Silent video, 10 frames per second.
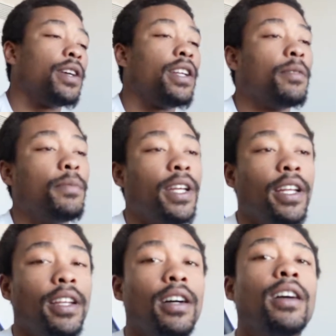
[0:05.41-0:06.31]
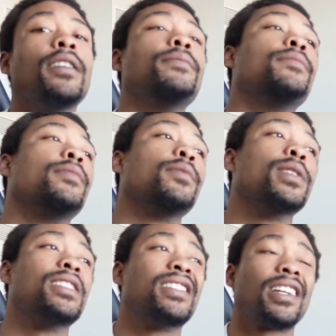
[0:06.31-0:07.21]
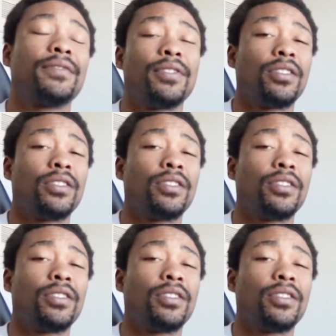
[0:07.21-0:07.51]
in a minute. Was sick for